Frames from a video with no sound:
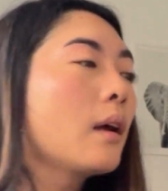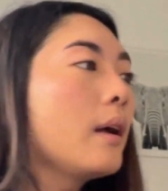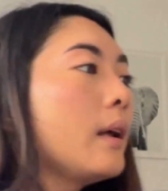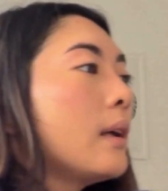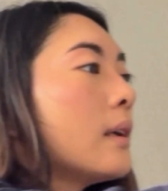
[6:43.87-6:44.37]

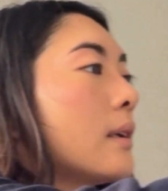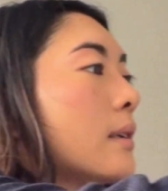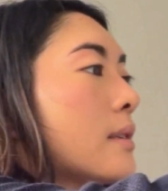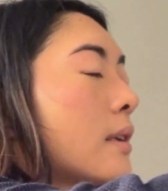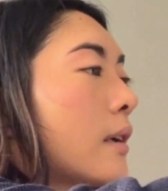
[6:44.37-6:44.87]

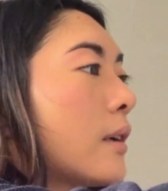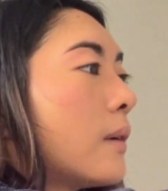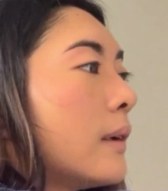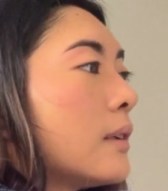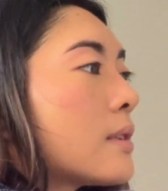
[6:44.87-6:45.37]
and they're
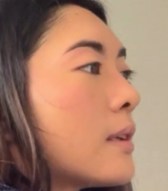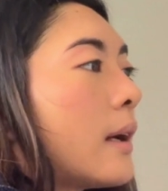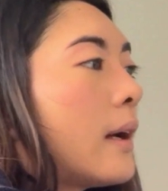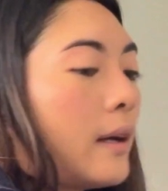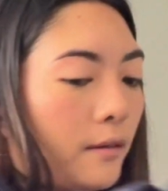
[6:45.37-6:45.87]
going to
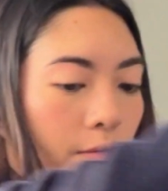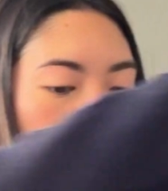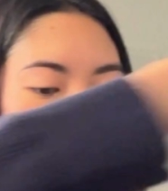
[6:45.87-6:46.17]
have